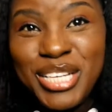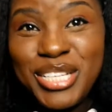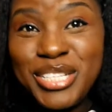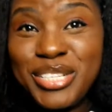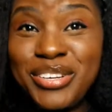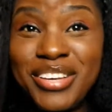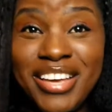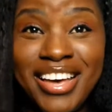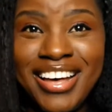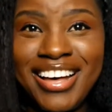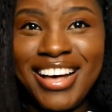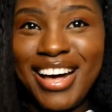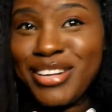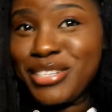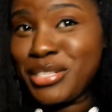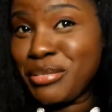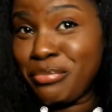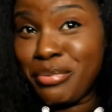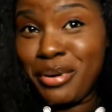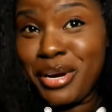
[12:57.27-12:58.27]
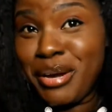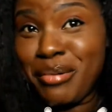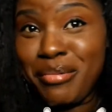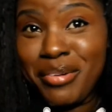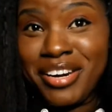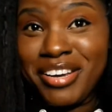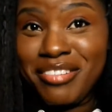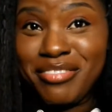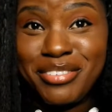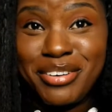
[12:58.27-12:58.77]
so yeah, I'll spray it
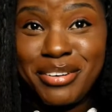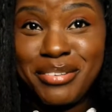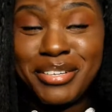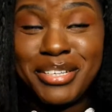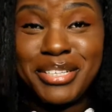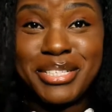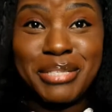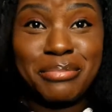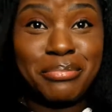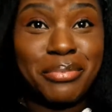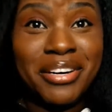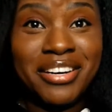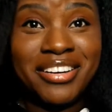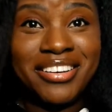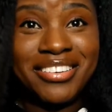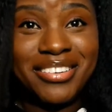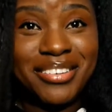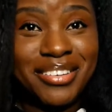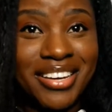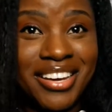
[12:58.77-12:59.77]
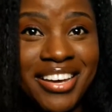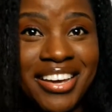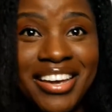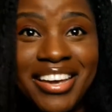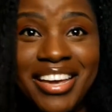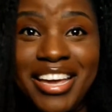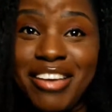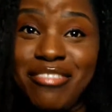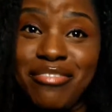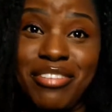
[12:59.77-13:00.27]
whenever I want to spray it, okay?
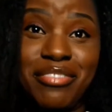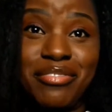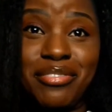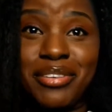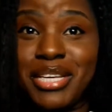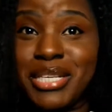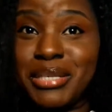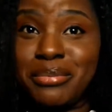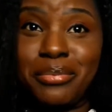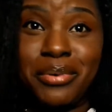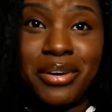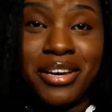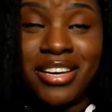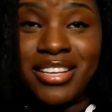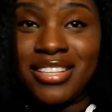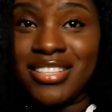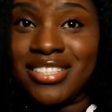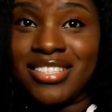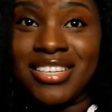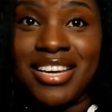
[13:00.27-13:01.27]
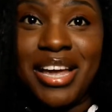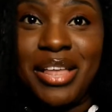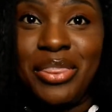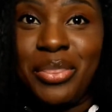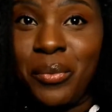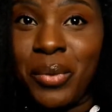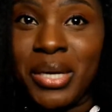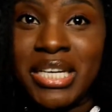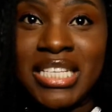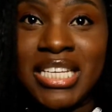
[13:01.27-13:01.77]
If I feel like spraying it today in the
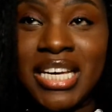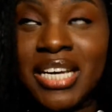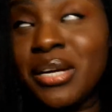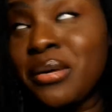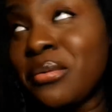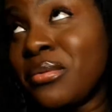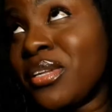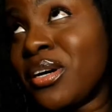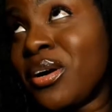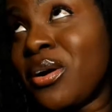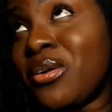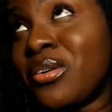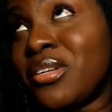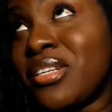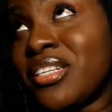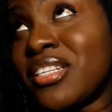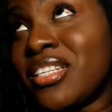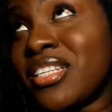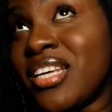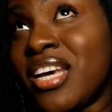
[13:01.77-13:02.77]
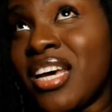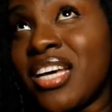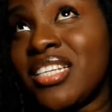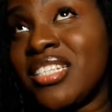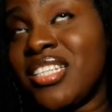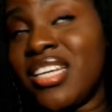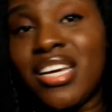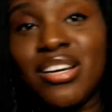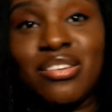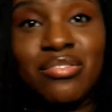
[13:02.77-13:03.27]
winter, could be the coldest
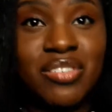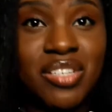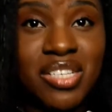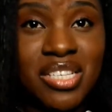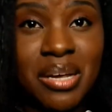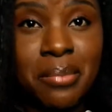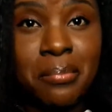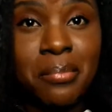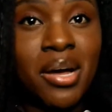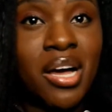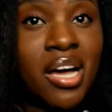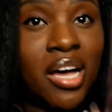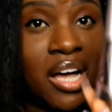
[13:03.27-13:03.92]
day of December,